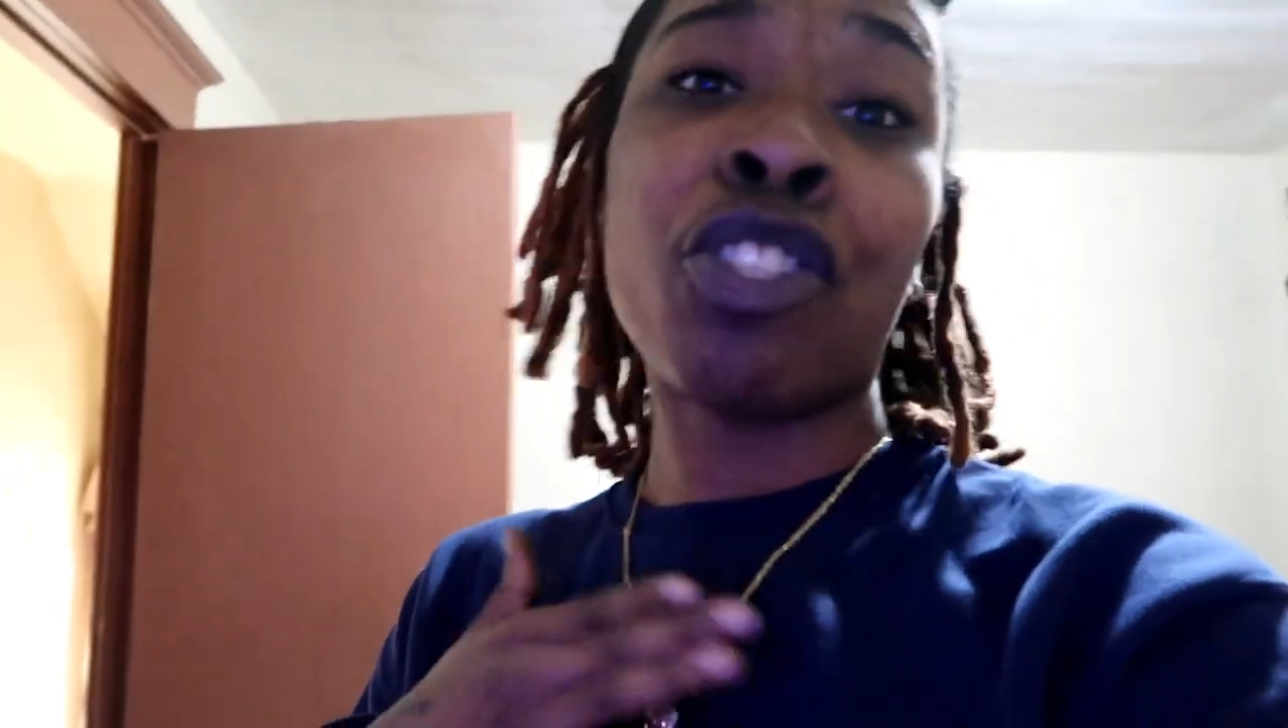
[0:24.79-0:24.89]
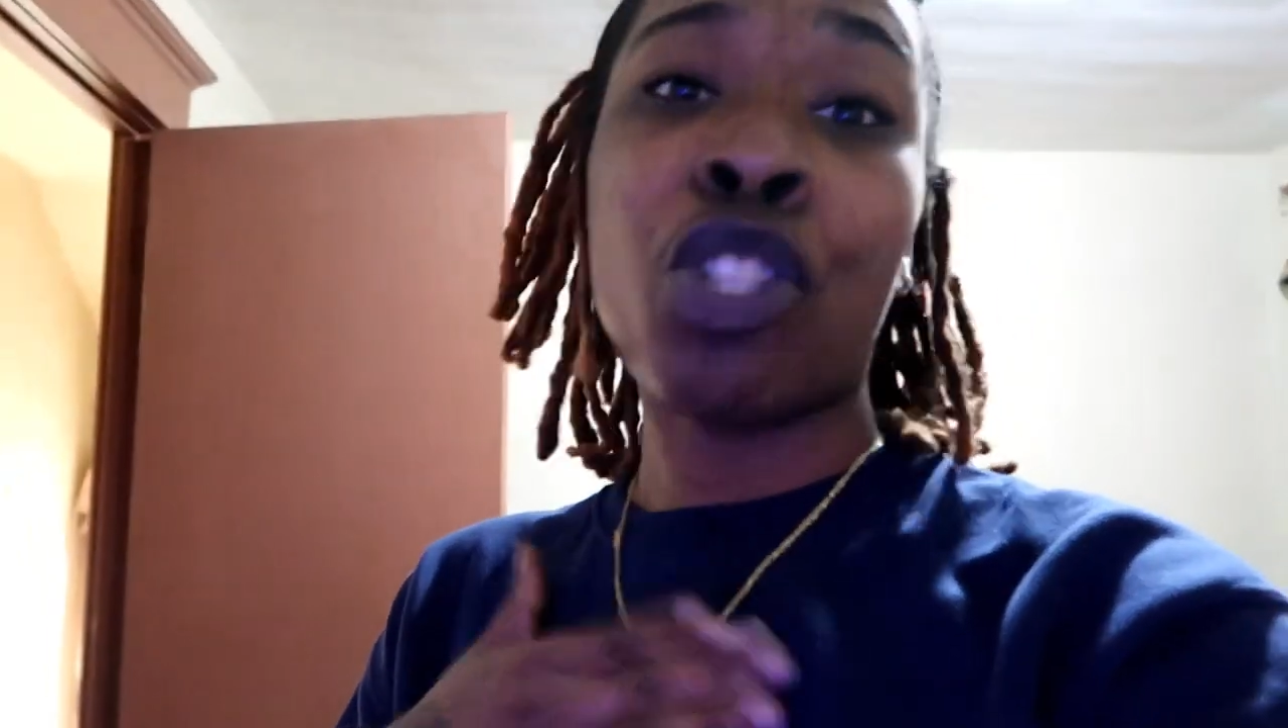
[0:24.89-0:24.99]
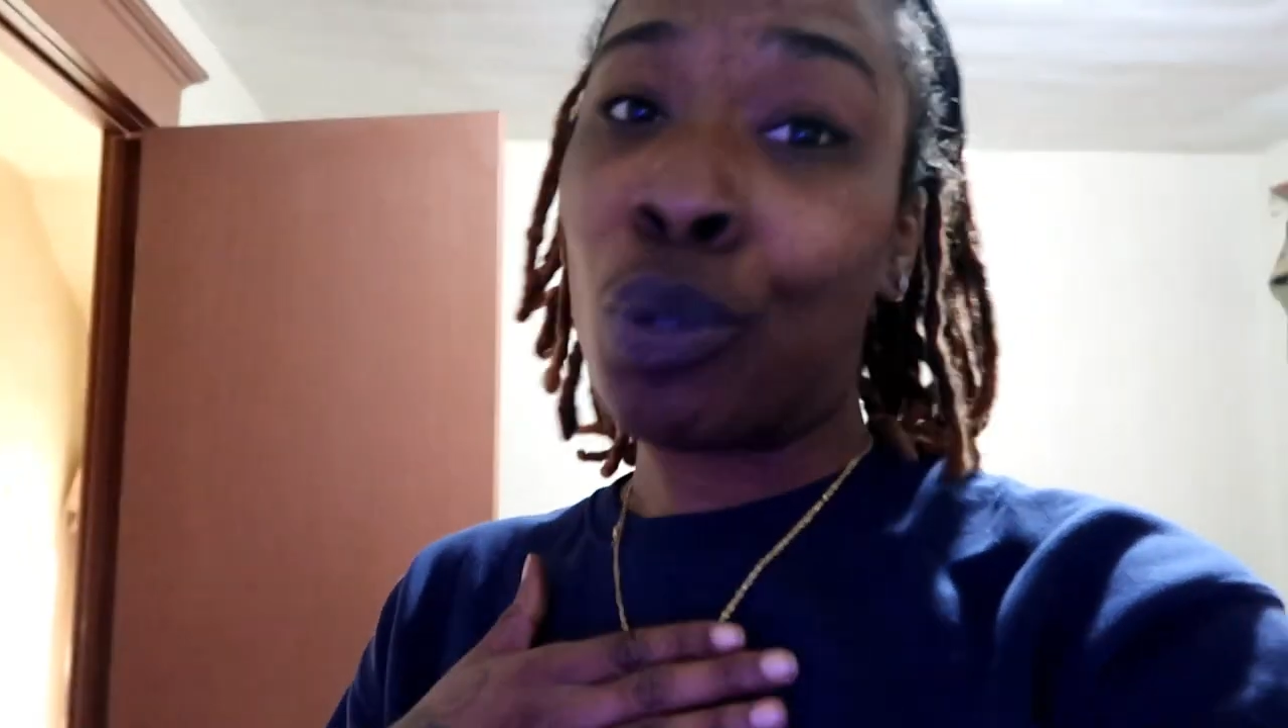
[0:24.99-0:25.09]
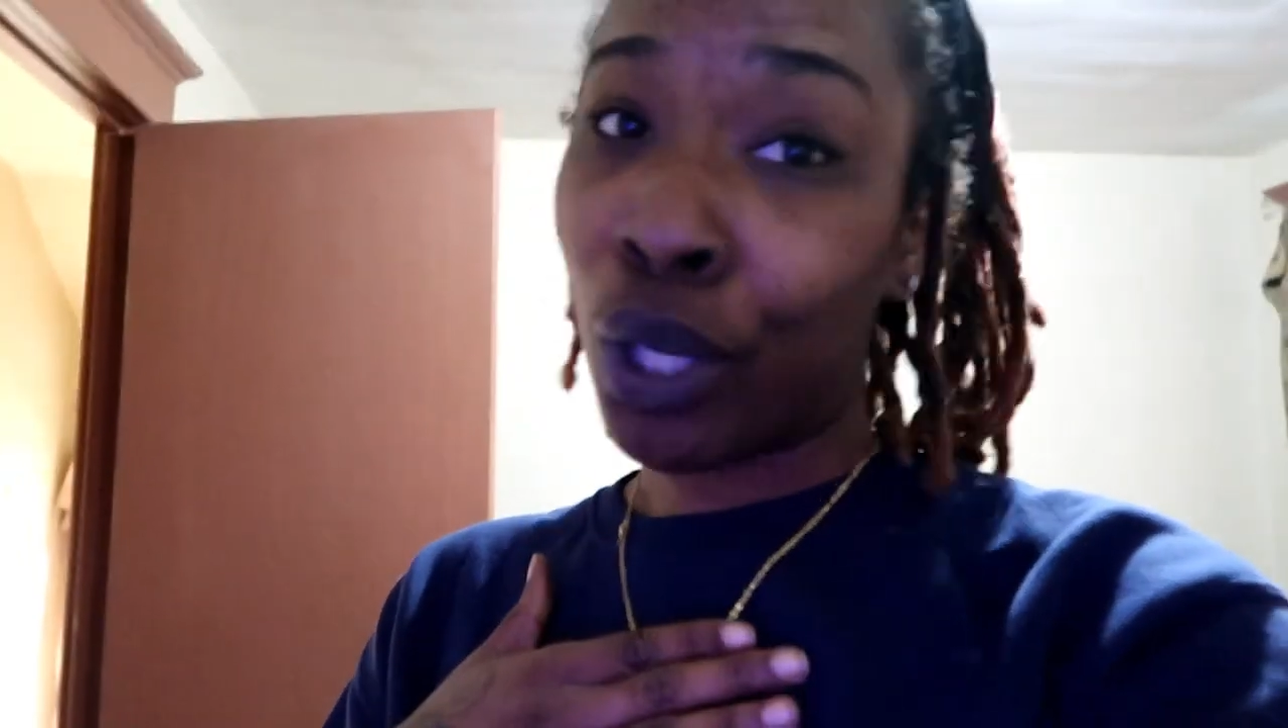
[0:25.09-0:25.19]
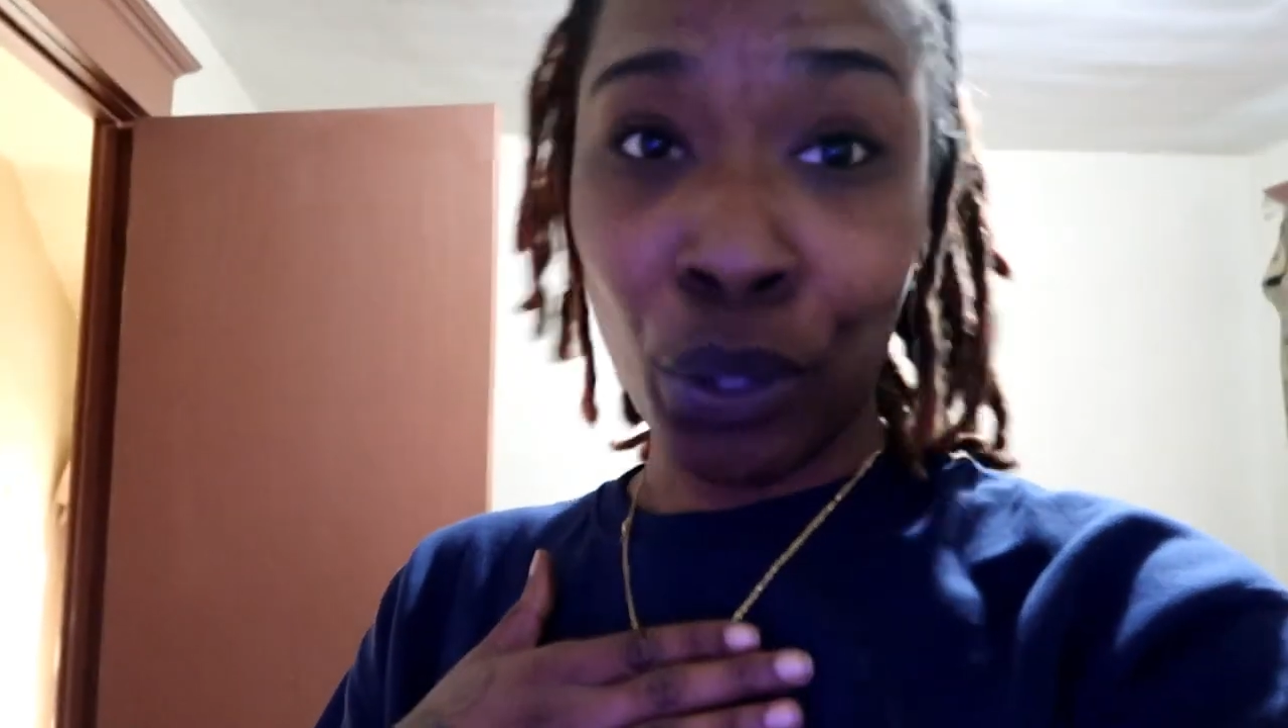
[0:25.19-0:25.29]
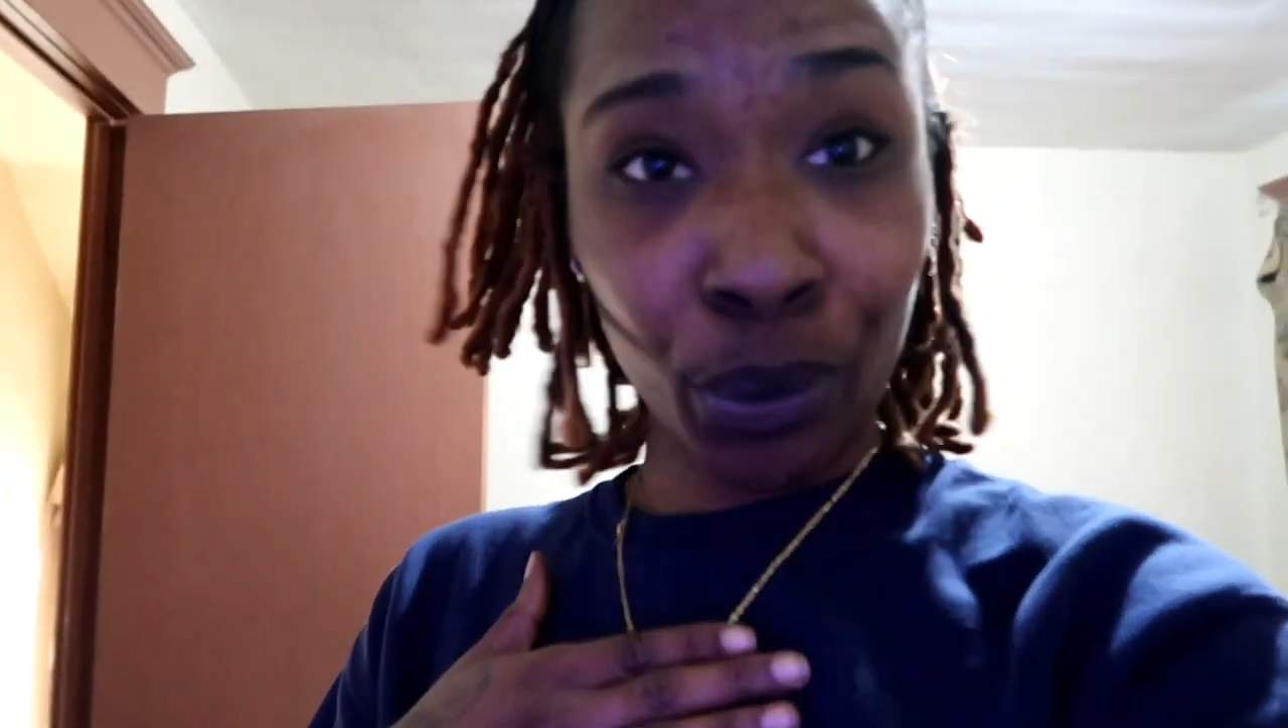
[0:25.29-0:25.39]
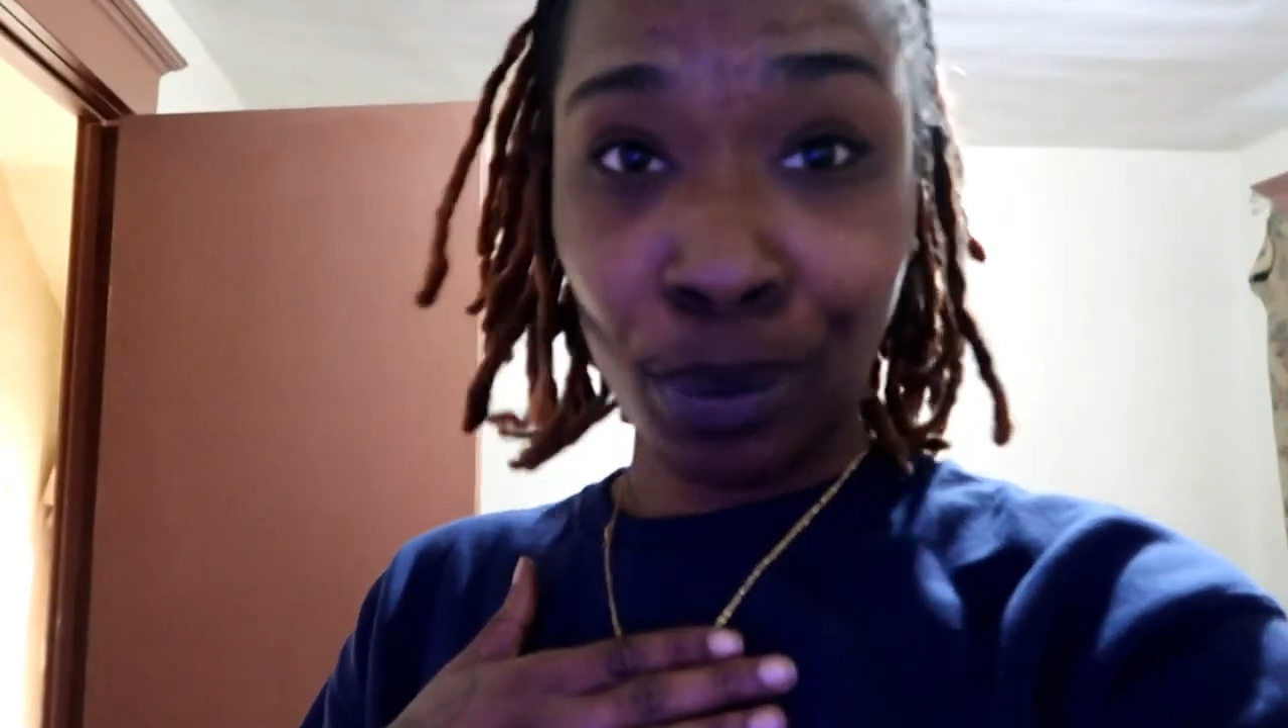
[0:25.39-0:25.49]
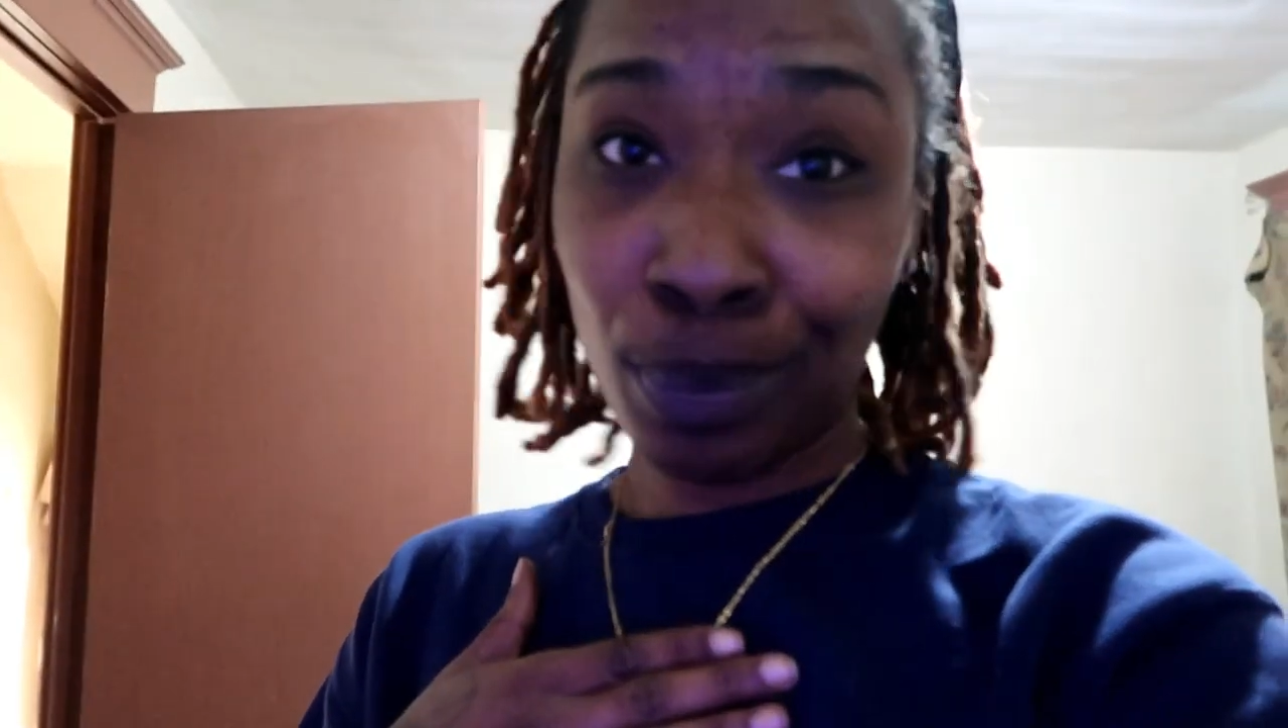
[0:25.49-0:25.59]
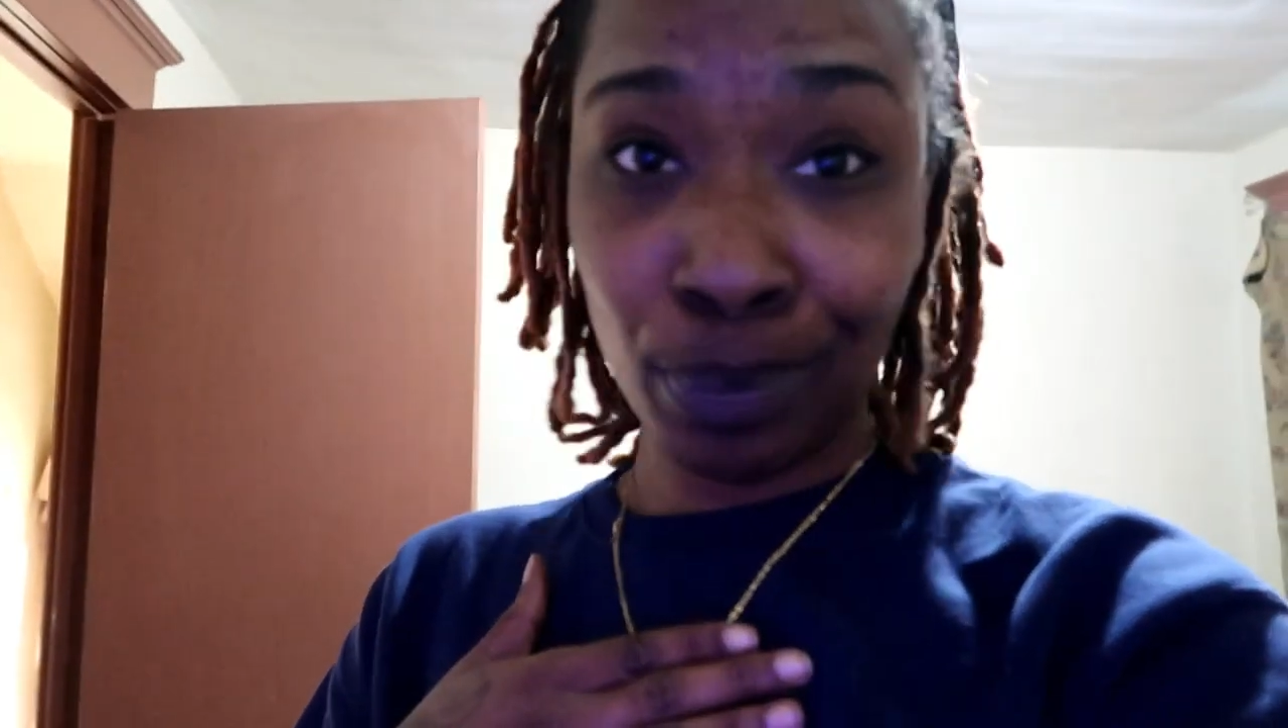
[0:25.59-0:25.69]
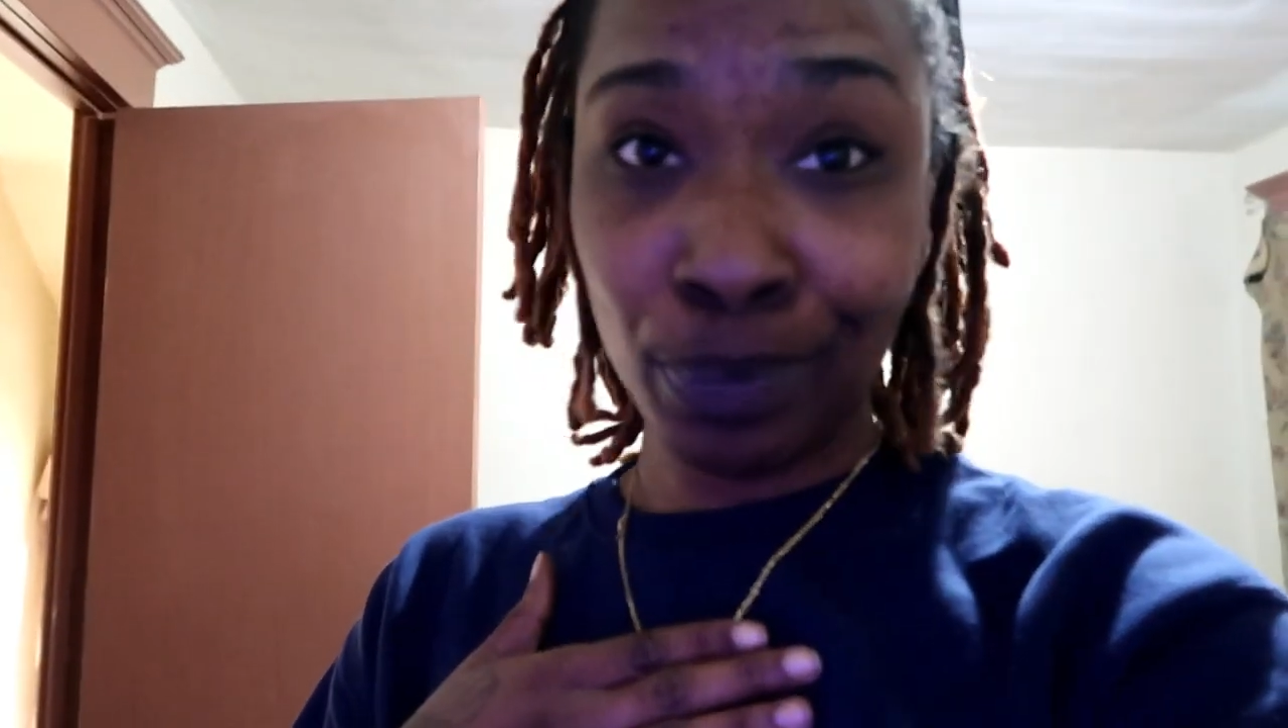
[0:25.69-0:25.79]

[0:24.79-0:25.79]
in a chokehold.